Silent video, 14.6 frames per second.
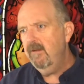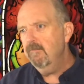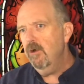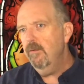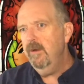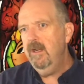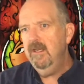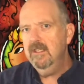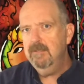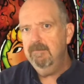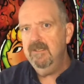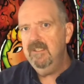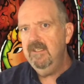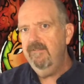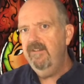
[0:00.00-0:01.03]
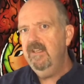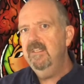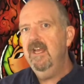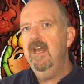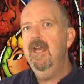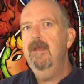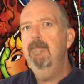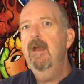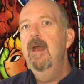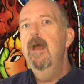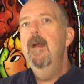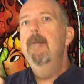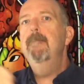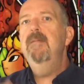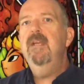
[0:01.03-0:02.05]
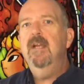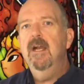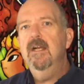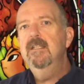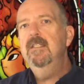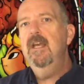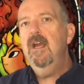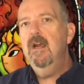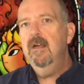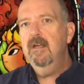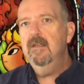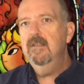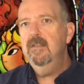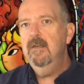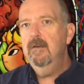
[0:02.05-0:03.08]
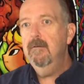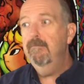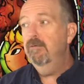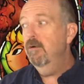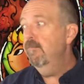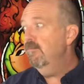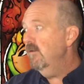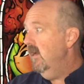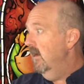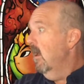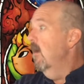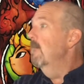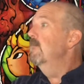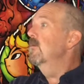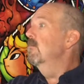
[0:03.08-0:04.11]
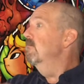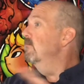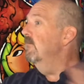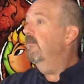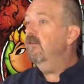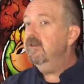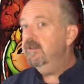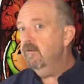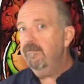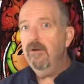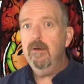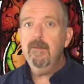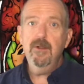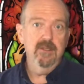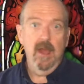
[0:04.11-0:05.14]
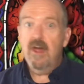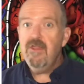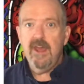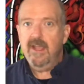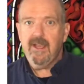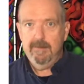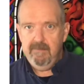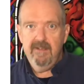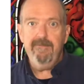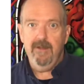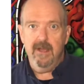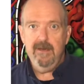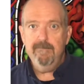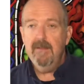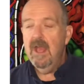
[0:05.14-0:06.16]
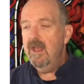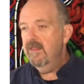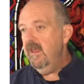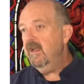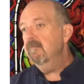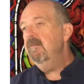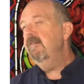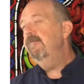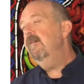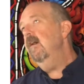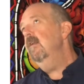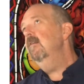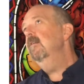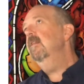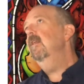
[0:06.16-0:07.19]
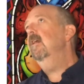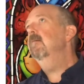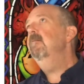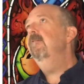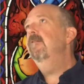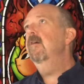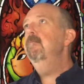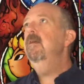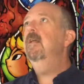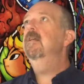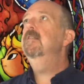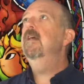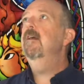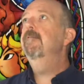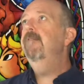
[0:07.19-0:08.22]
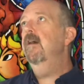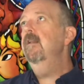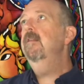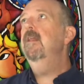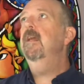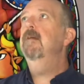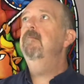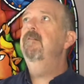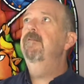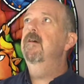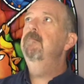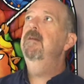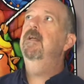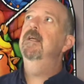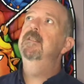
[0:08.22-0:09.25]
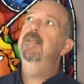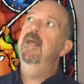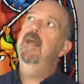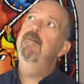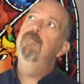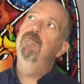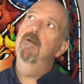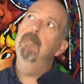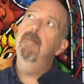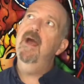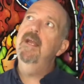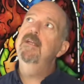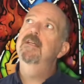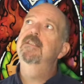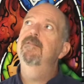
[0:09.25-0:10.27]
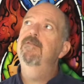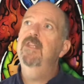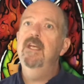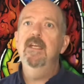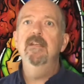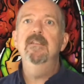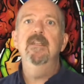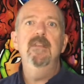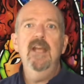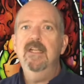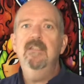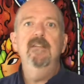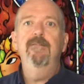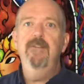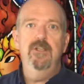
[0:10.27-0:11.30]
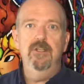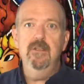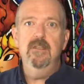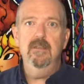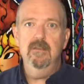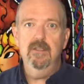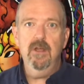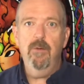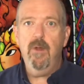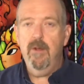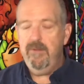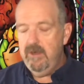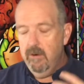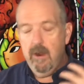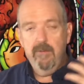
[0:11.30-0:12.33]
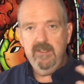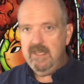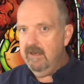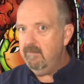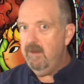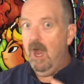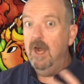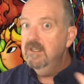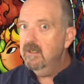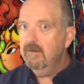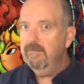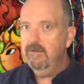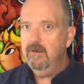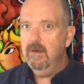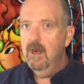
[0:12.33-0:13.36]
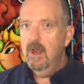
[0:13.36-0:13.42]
moment and a specific time because they are considered appropriate. First and foremost, they can be fun. They can be fun, and they can be fun because they are fun. They can be fun because they remind us of things, and that's sufficient, and so on. We don't always have to be hunting for